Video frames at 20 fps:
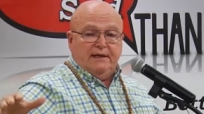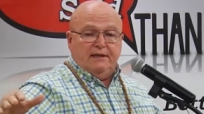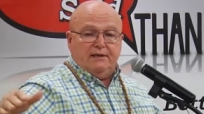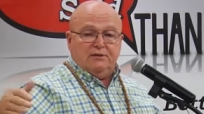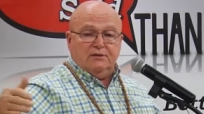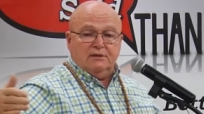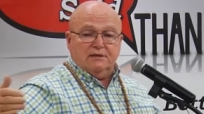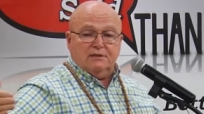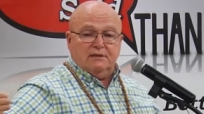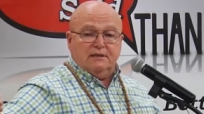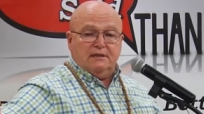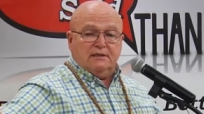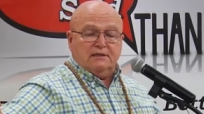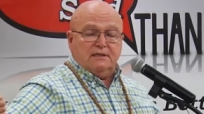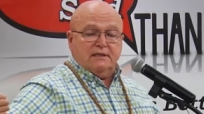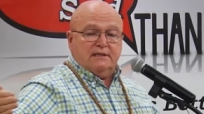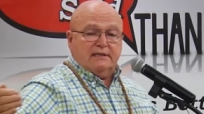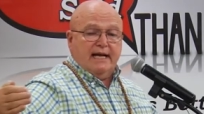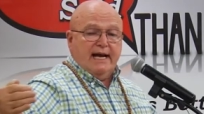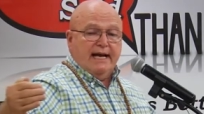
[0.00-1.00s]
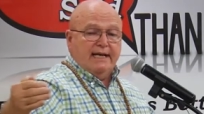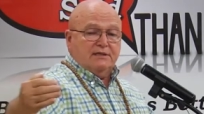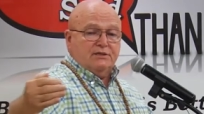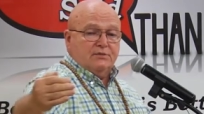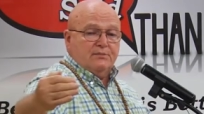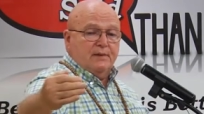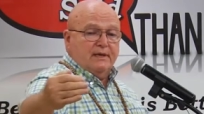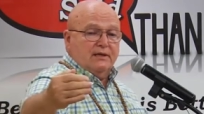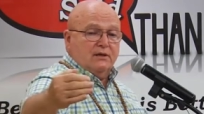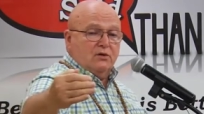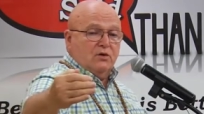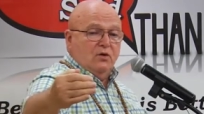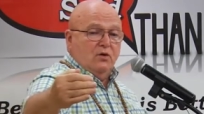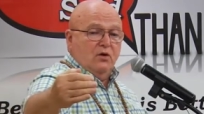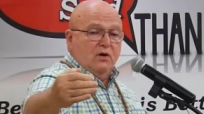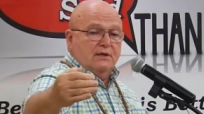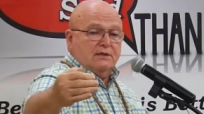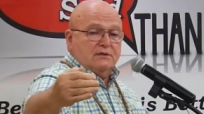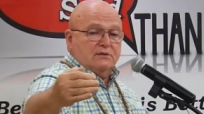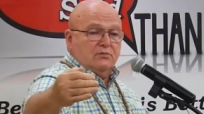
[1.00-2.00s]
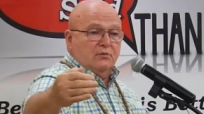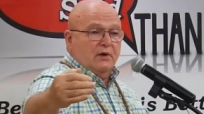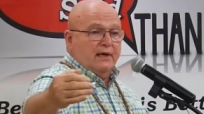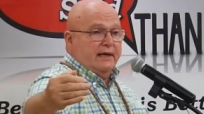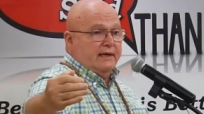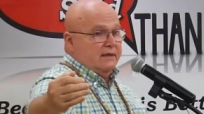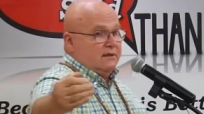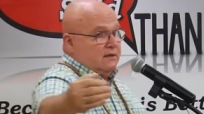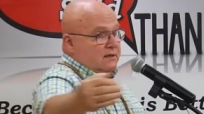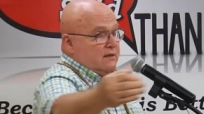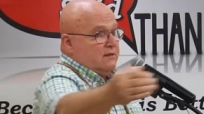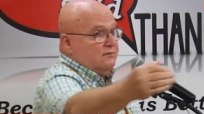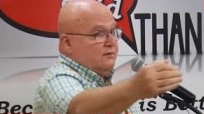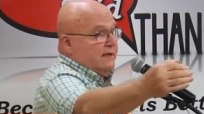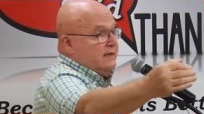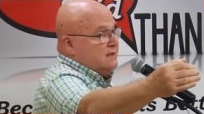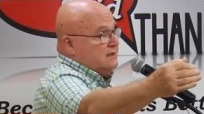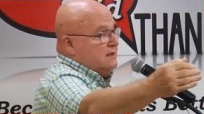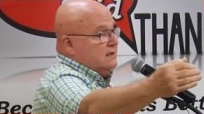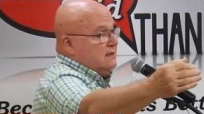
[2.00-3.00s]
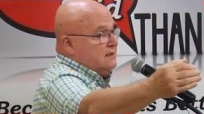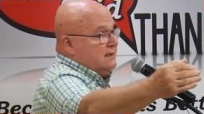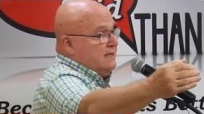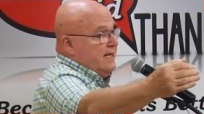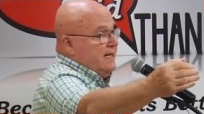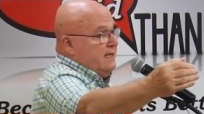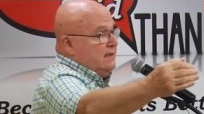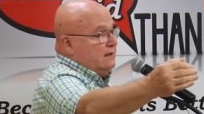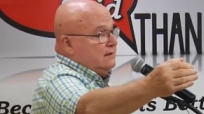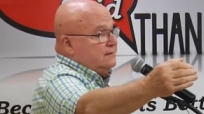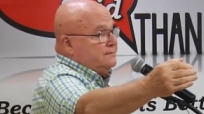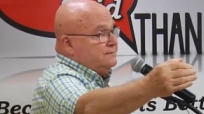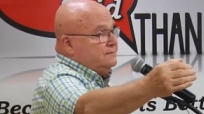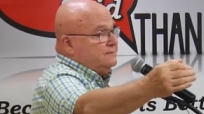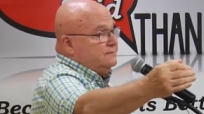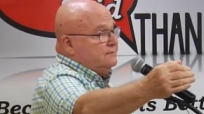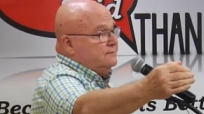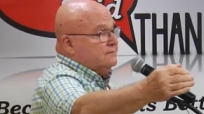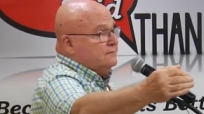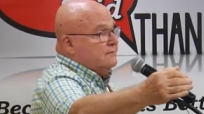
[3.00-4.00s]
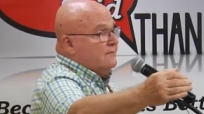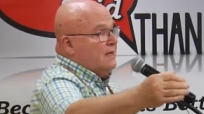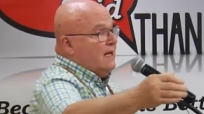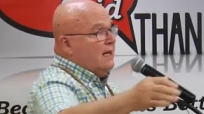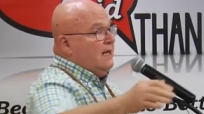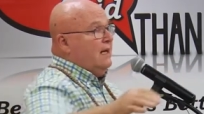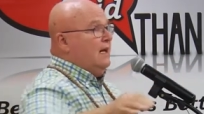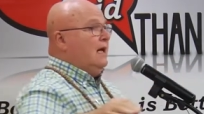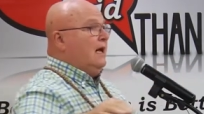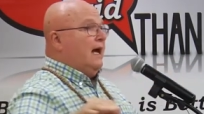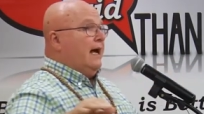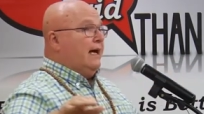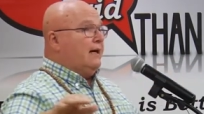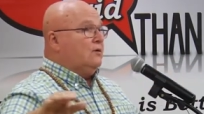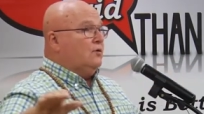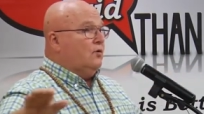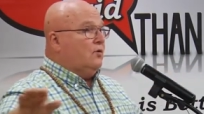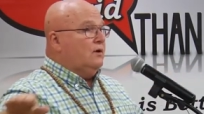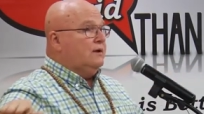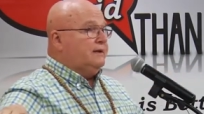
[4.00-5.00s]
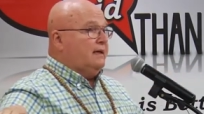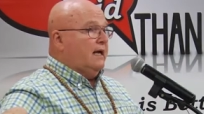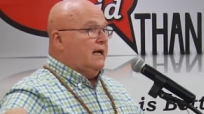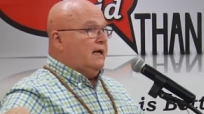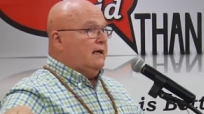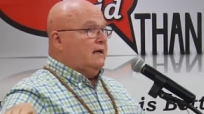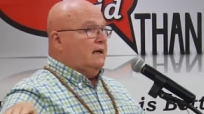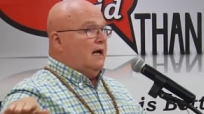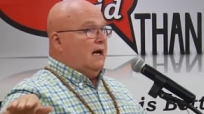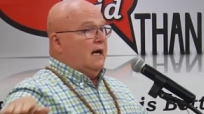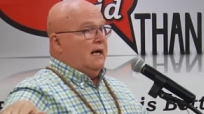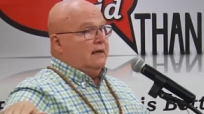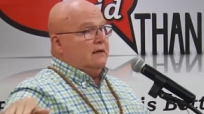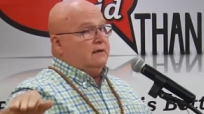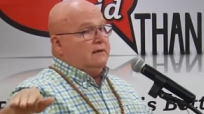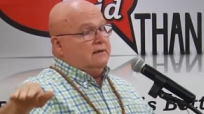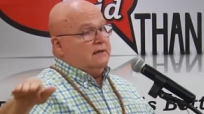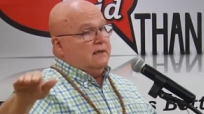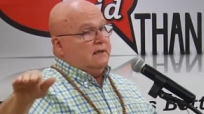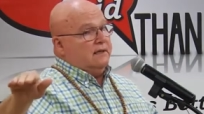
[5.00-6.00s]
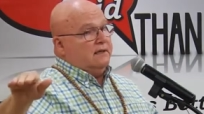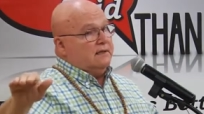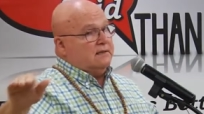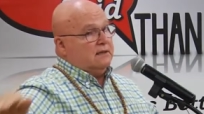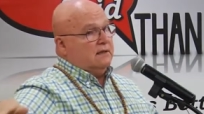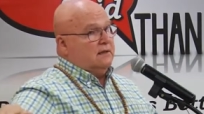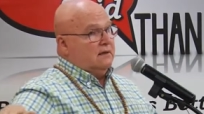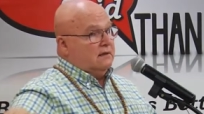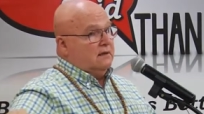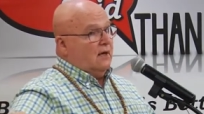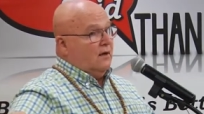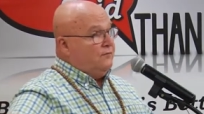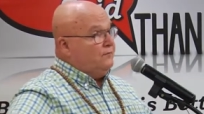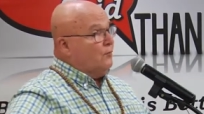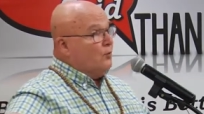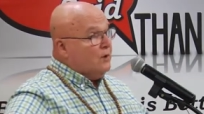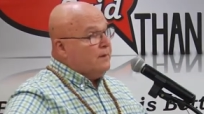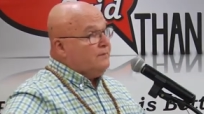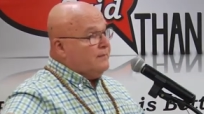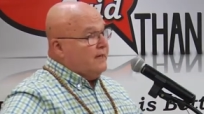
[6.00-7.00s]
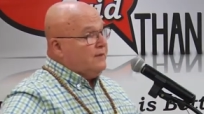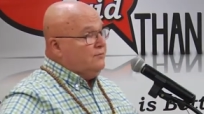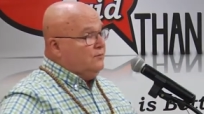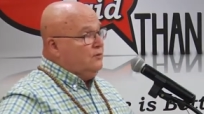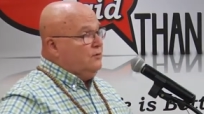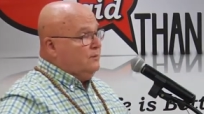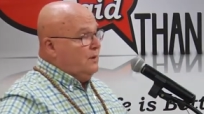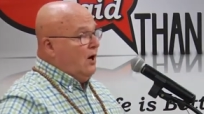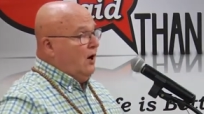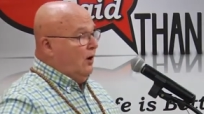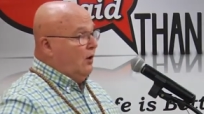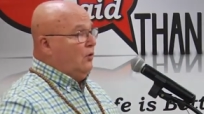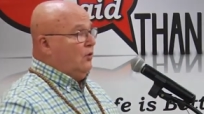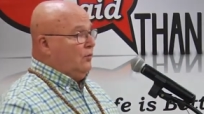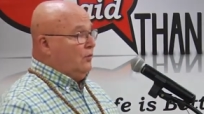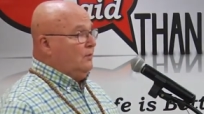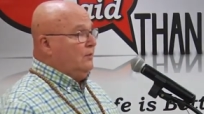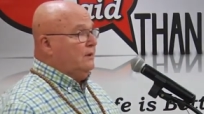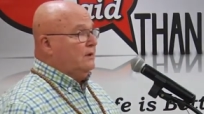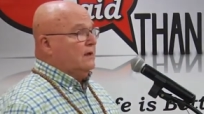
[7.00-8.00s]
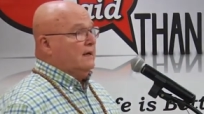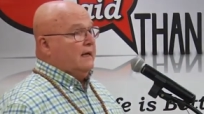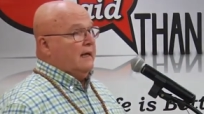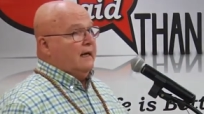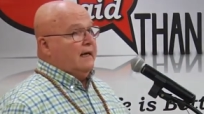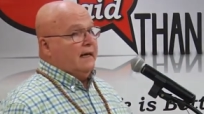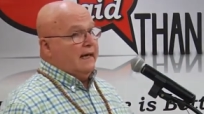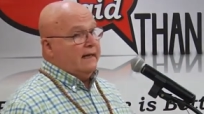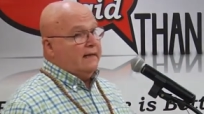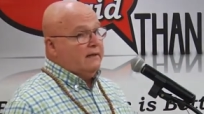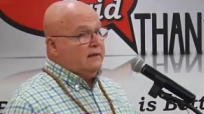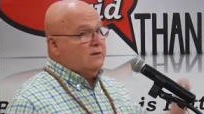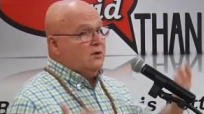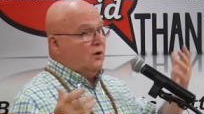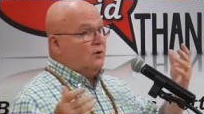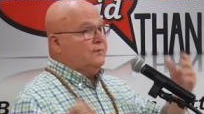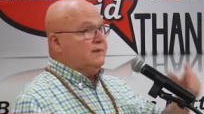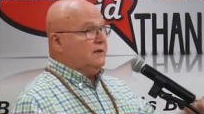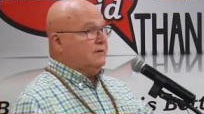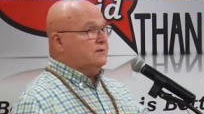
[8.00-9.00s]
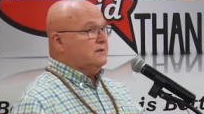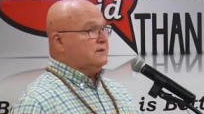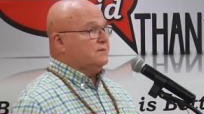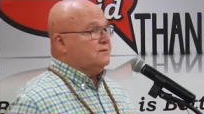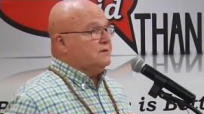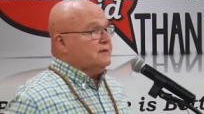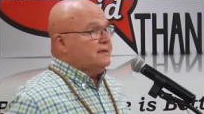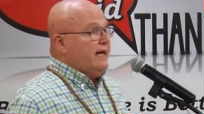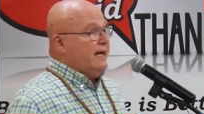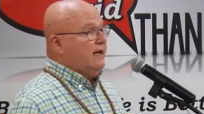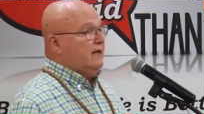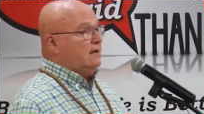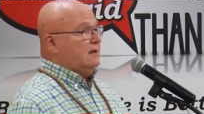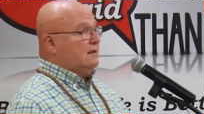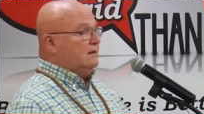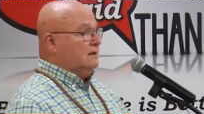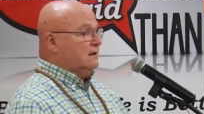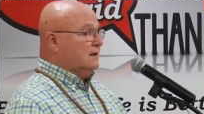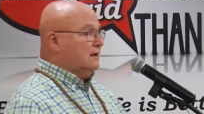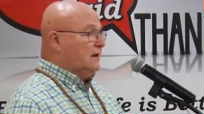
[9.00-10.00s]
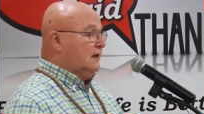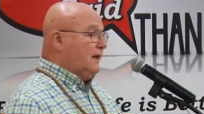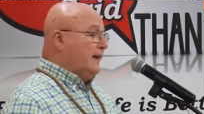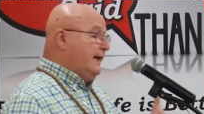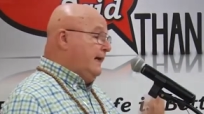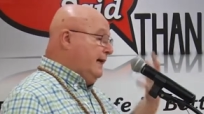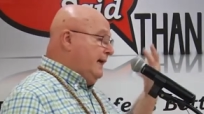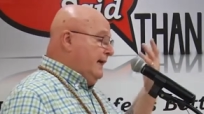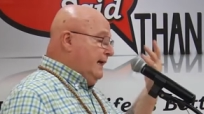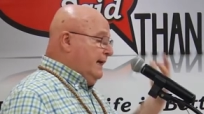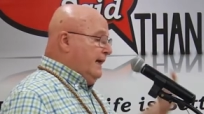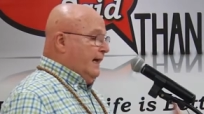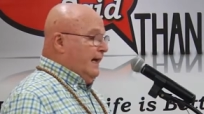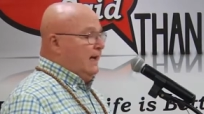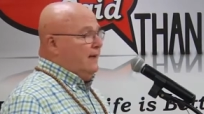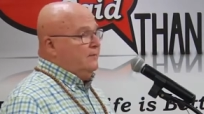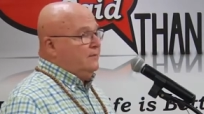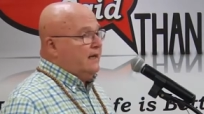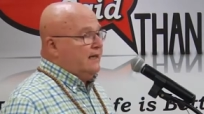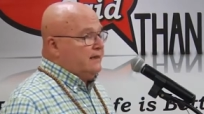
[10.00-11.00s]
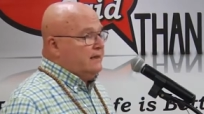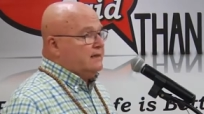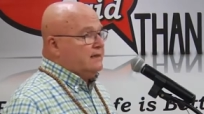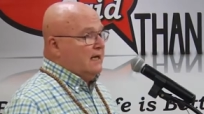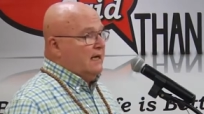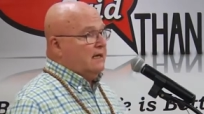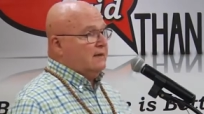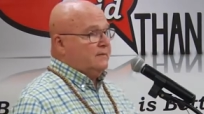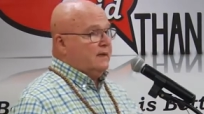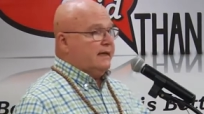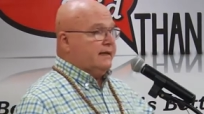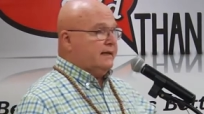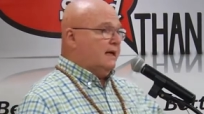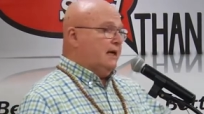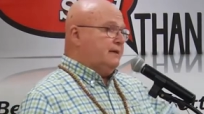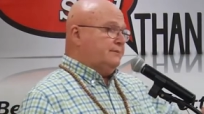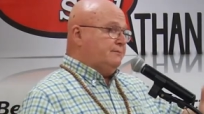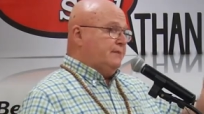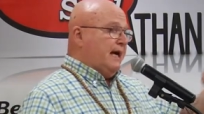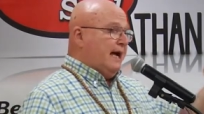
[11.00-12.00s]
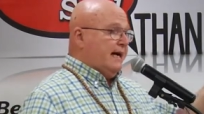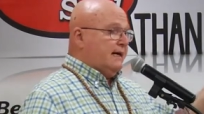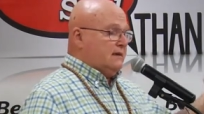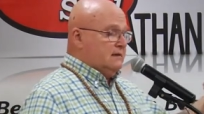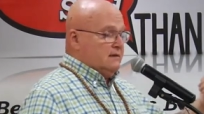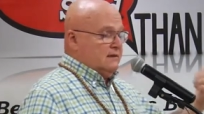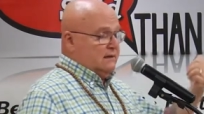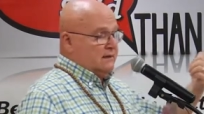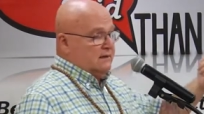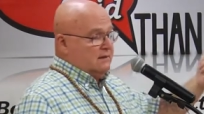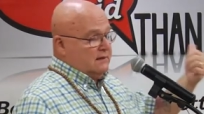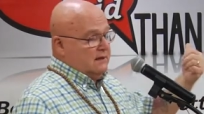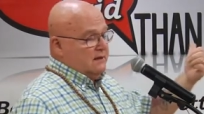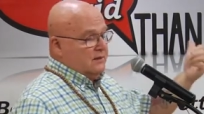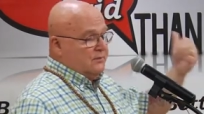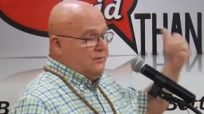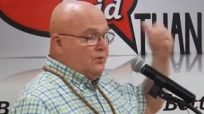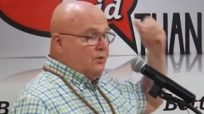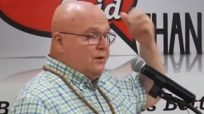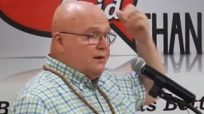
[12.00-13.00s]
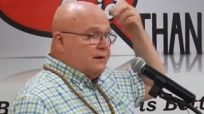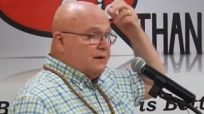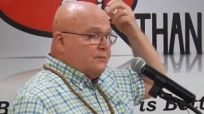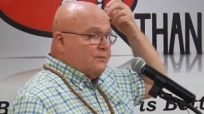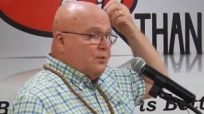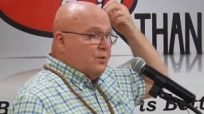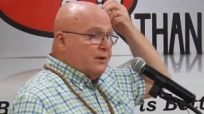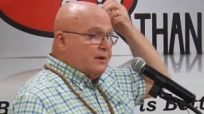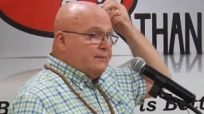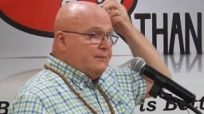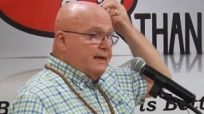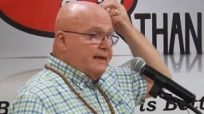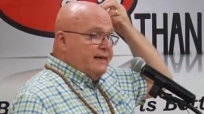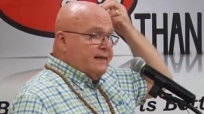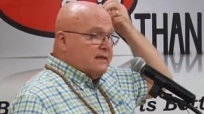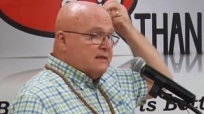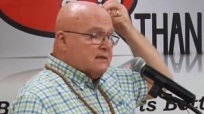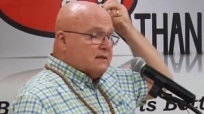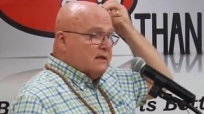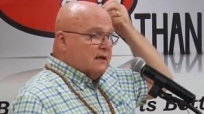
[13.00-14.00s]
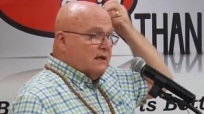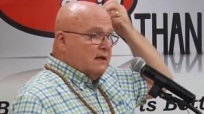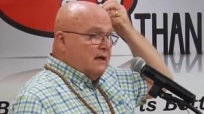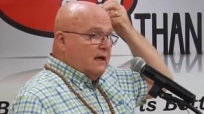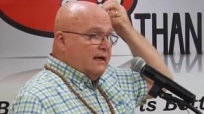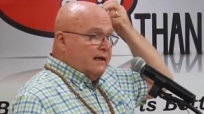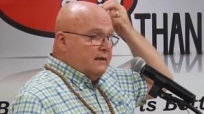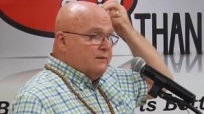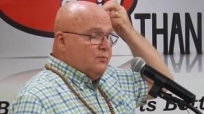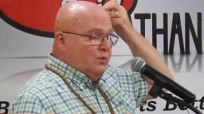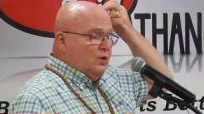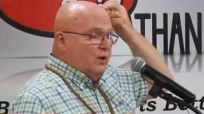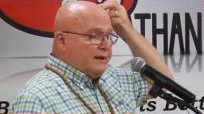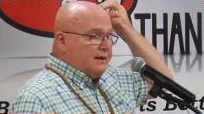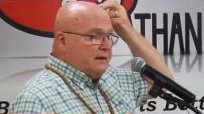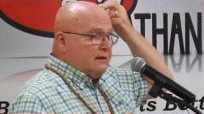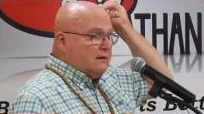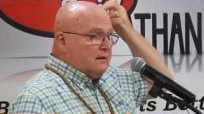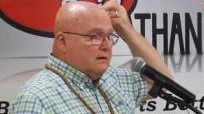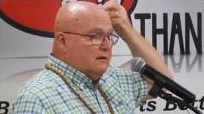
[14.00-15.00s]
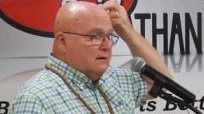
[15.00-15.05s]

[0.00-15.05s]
acres and it's attached by a causeway to the rest of the town. And on that island is a 4-bedroom home, and he told me it was for sale. And by the time I got back to the port at Port of Basque, I had bought it.